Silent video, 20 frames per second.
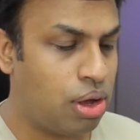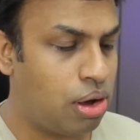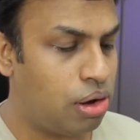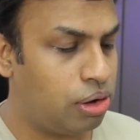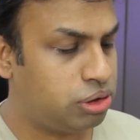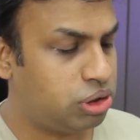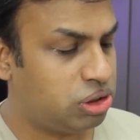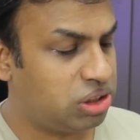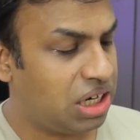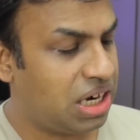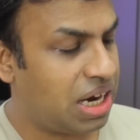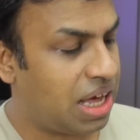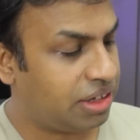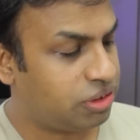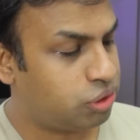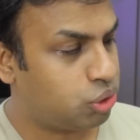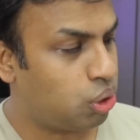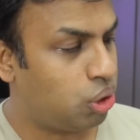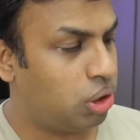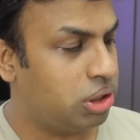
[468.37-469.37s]
Also the
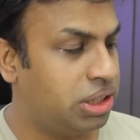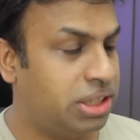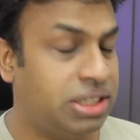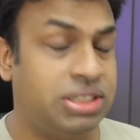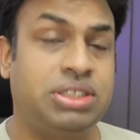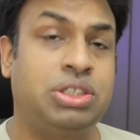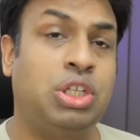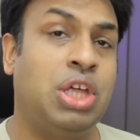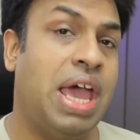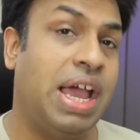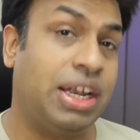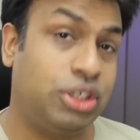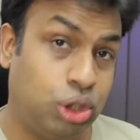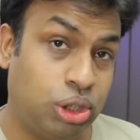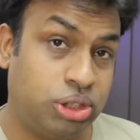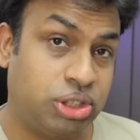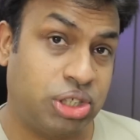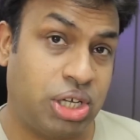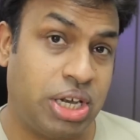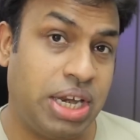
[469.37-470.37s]
last con is the
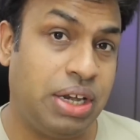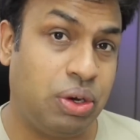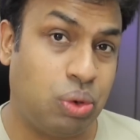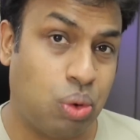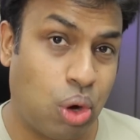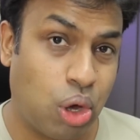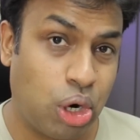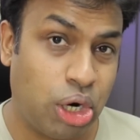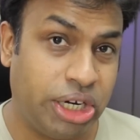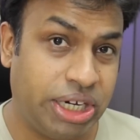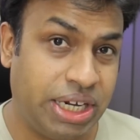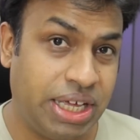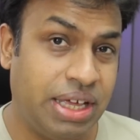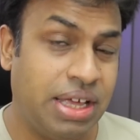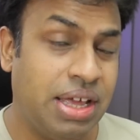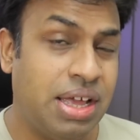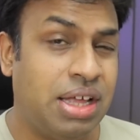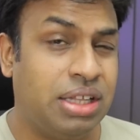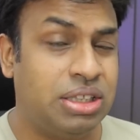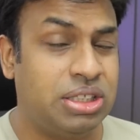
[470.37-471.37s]
actual screen
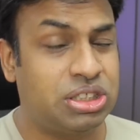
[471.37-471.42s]
quality.